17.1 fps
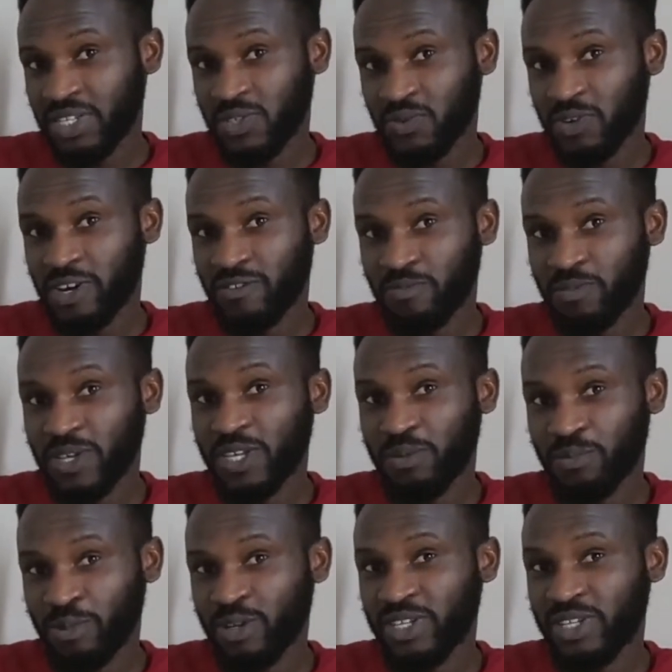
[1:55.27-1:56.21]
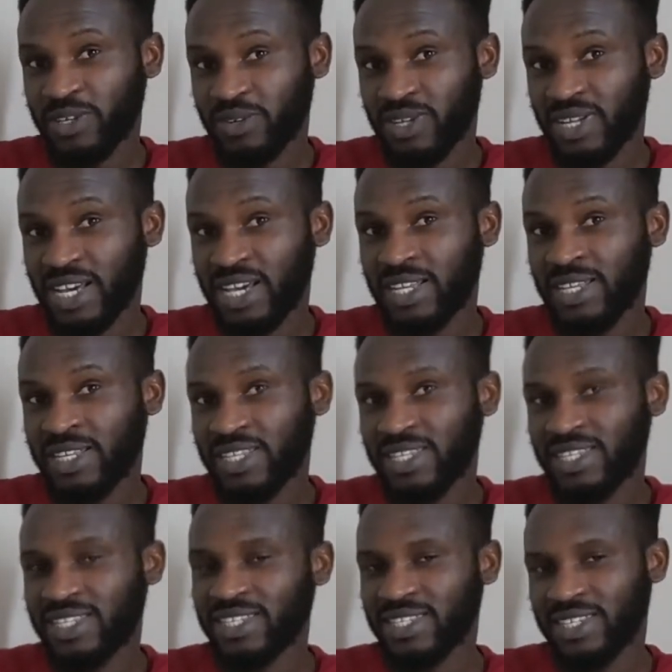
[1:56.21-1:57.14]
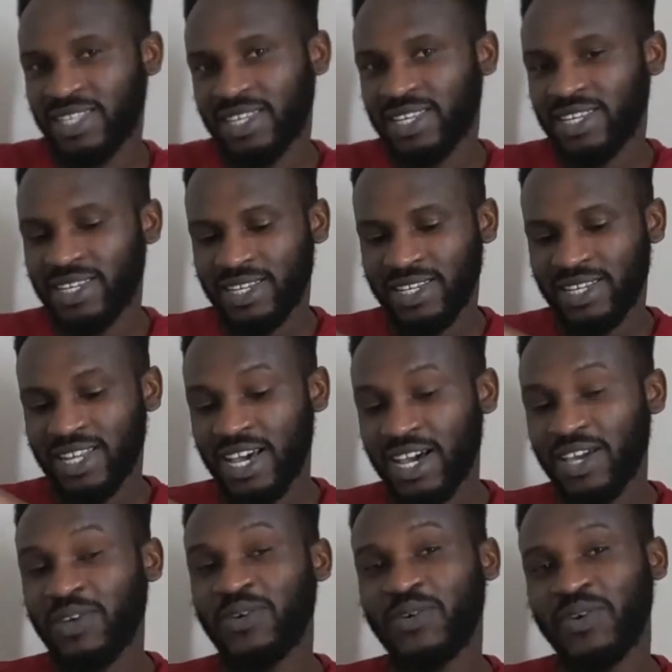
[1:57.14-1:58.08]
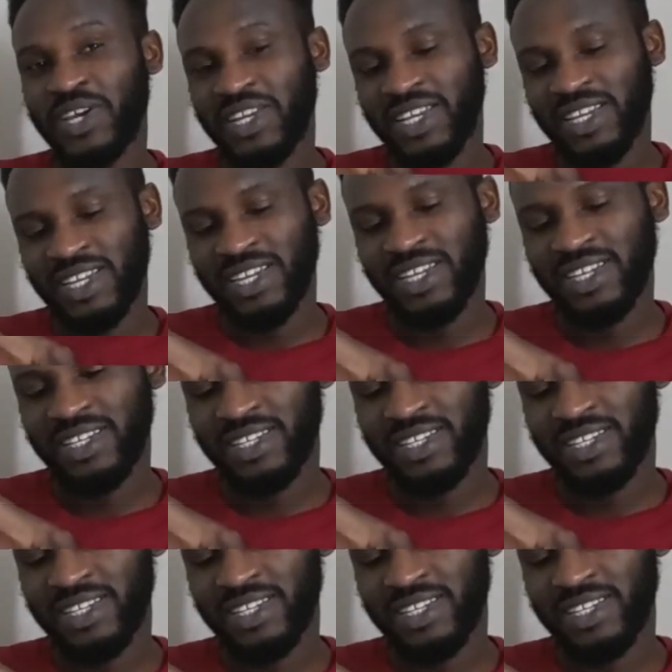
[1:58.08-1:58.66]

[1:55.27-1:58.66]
this way of making money online? Are you ready?